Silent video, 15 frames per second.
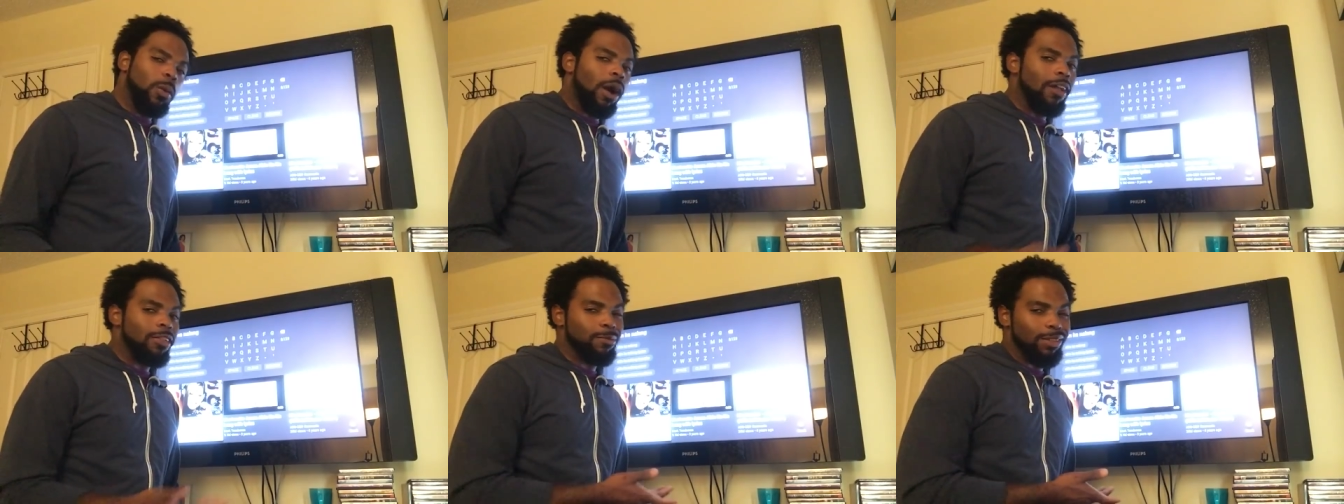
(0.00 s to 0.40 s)

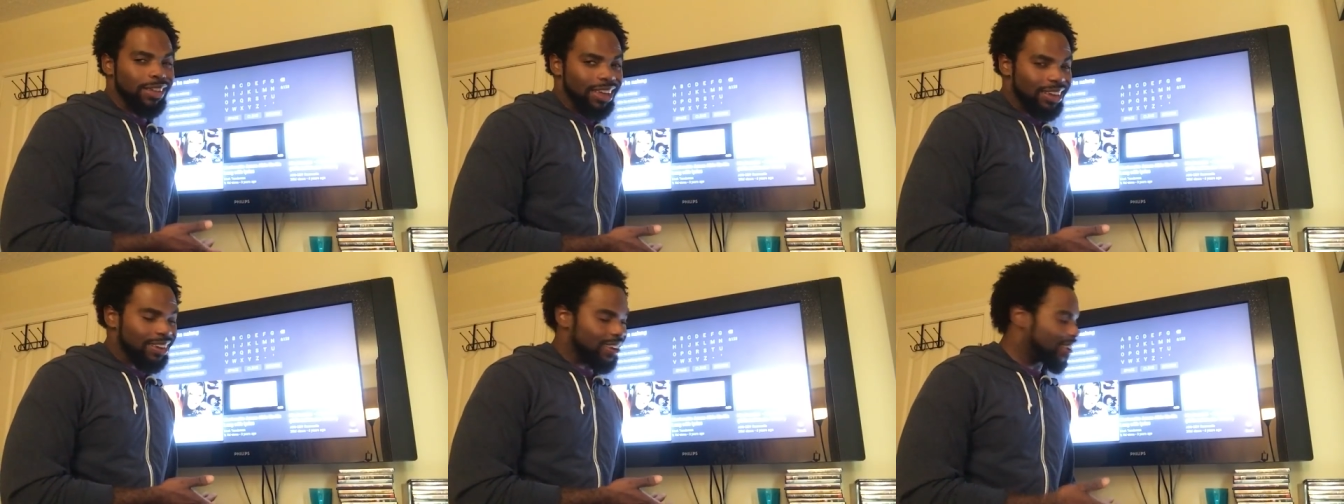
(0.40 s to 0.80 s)
we watch them
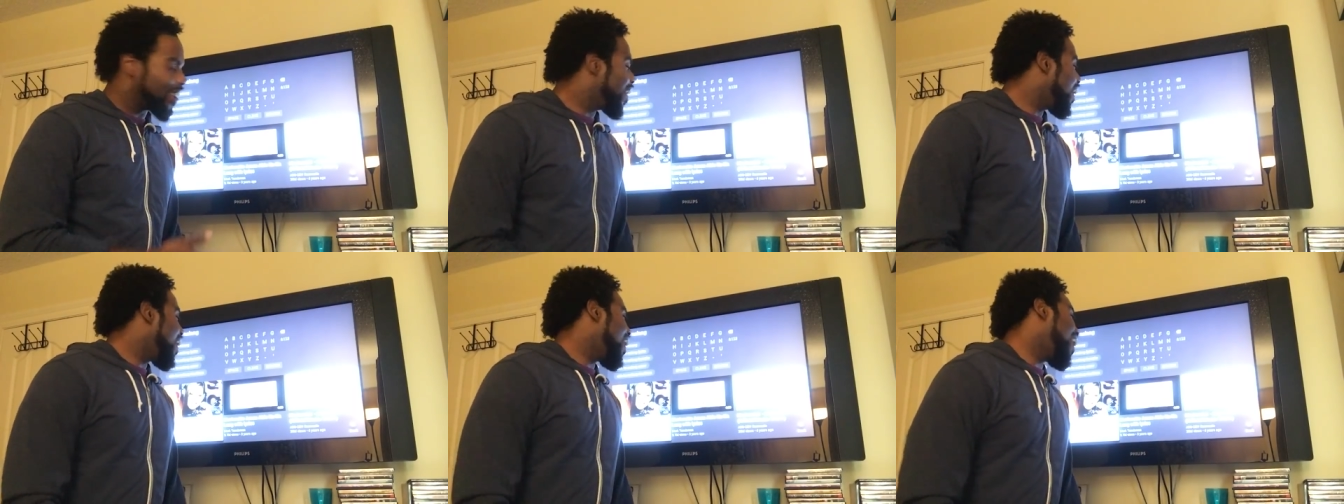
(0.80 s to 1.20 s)
together.
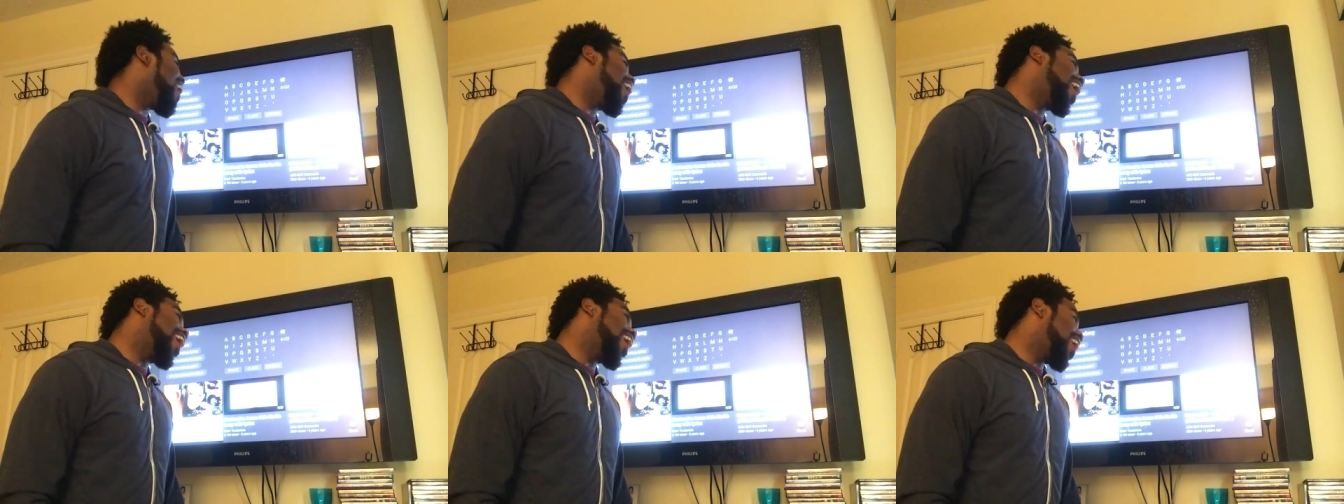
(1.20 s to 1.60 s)

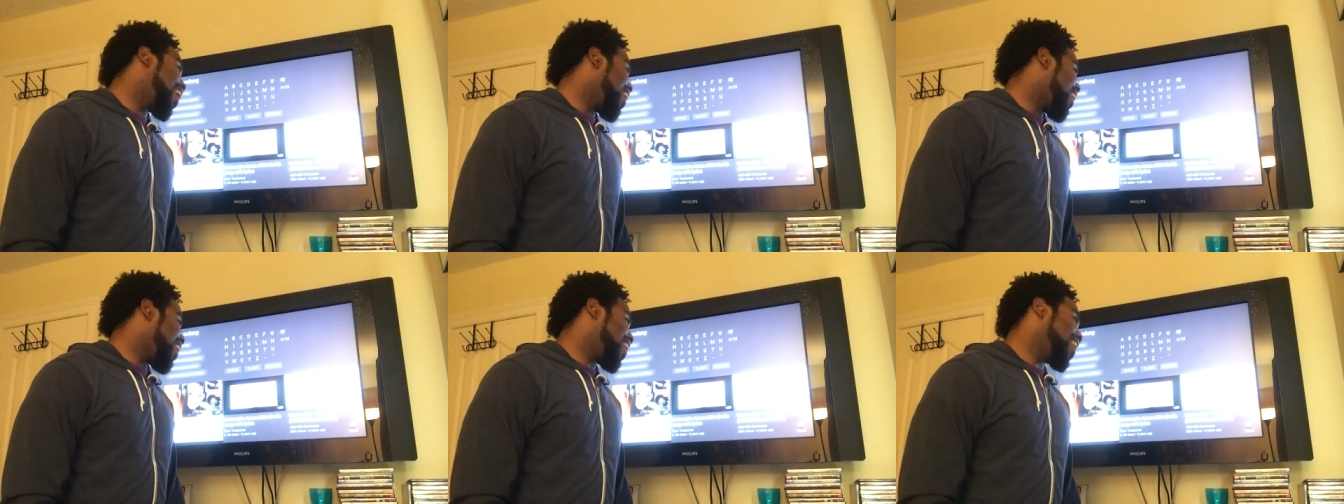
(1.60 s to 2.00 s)

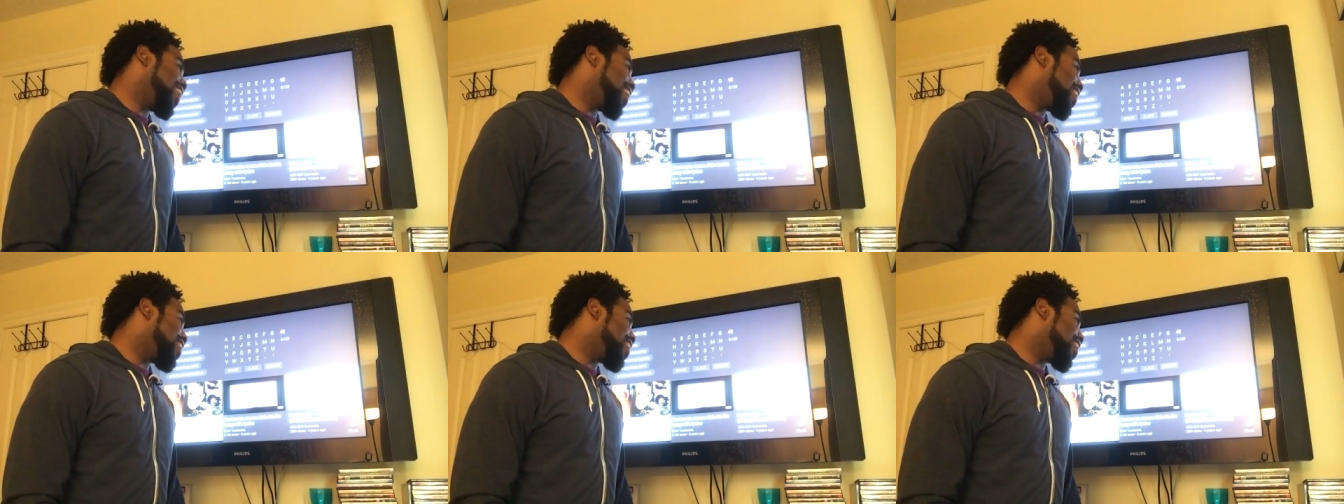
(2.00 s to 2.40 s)

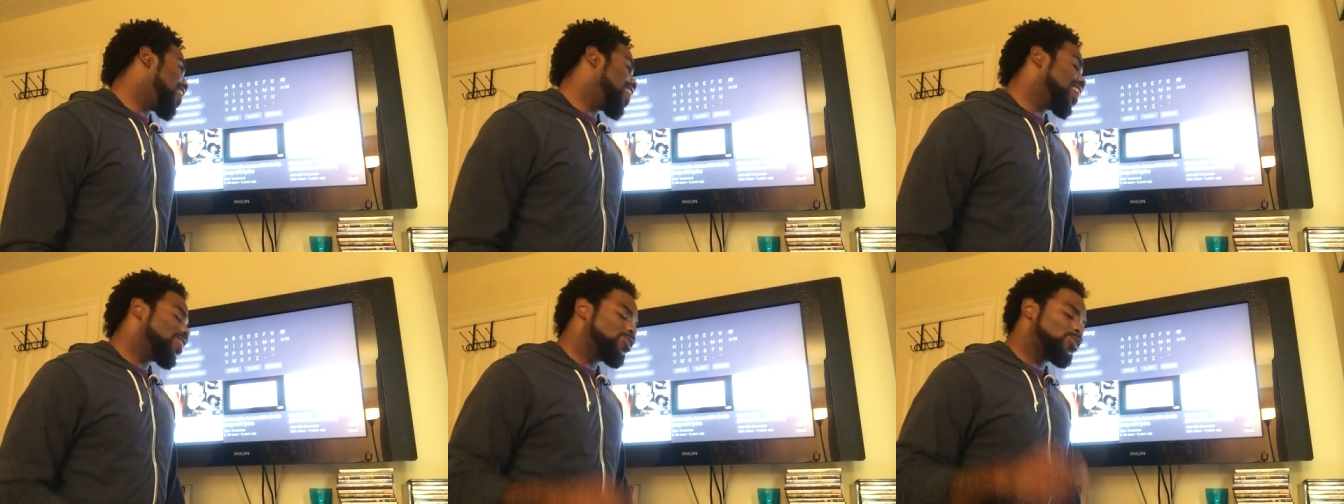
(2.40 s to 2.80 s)
And
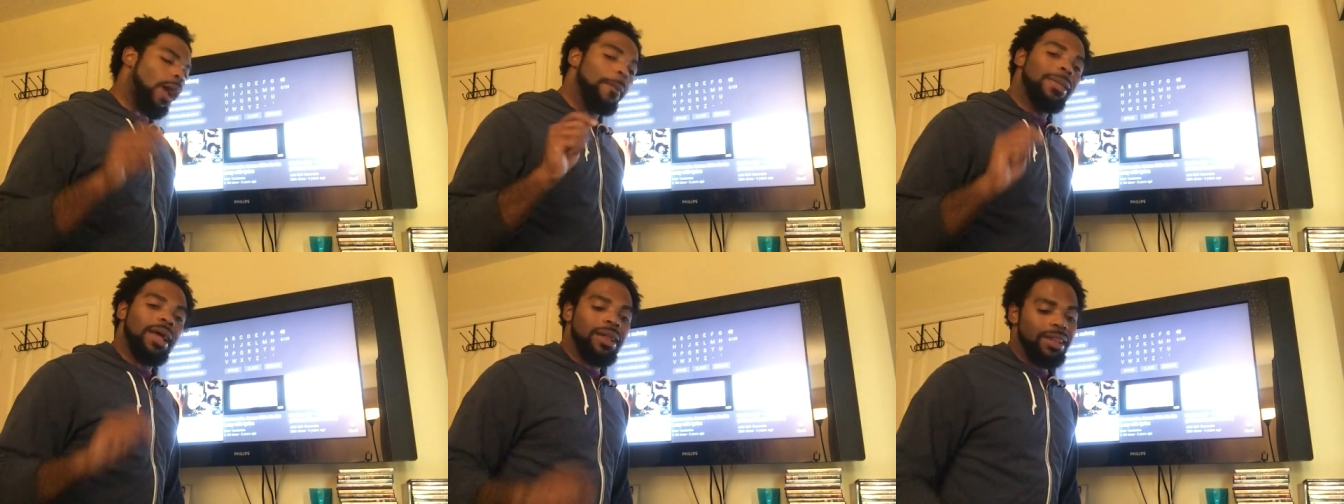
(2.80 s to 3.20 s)

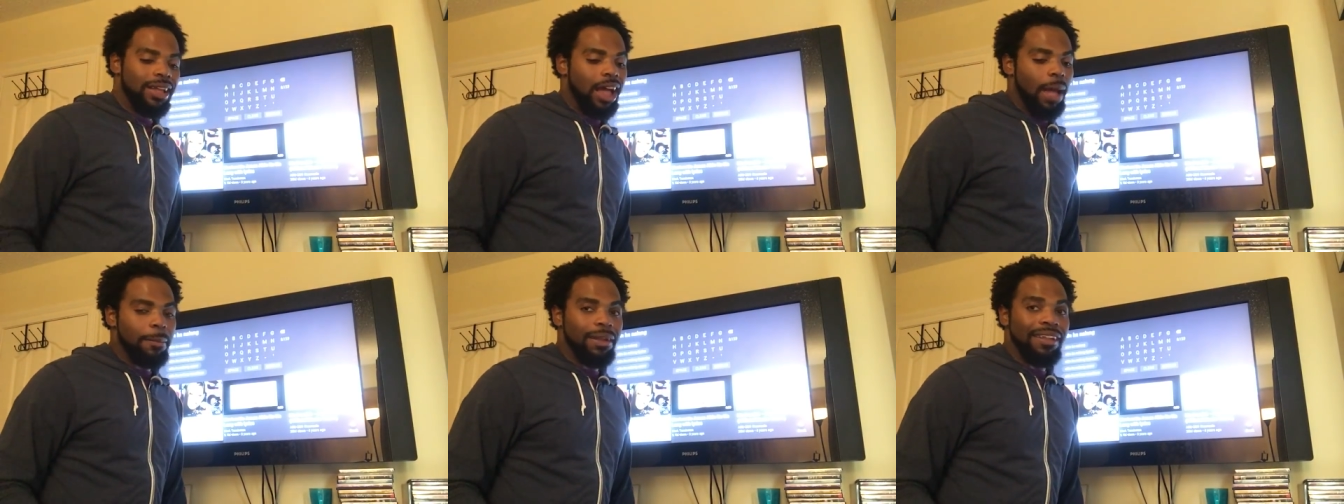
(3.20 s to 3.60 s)
drop down in the
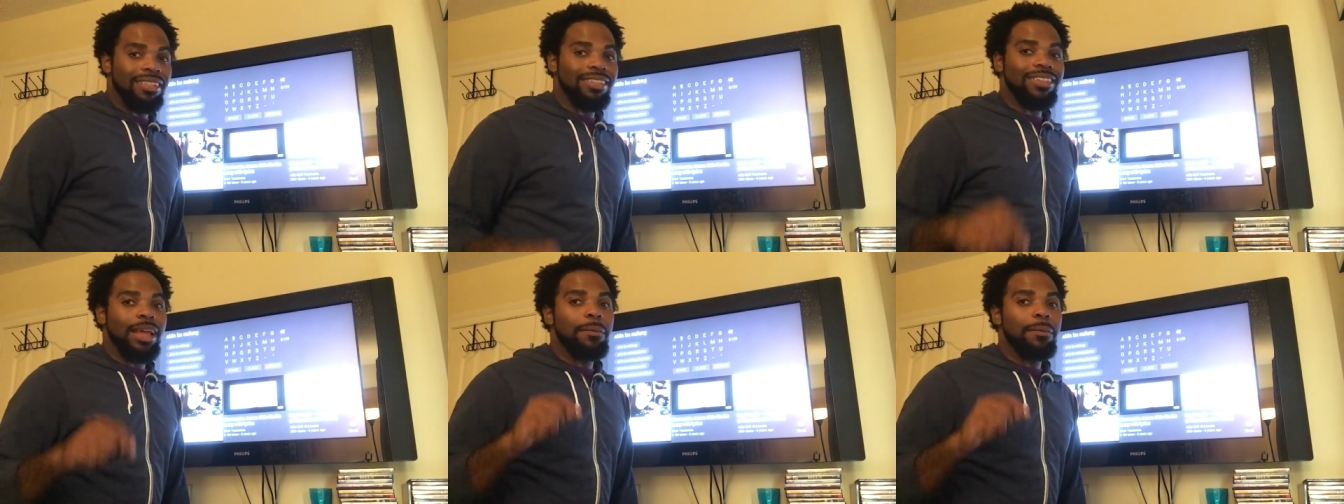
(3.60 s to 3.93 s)
comments.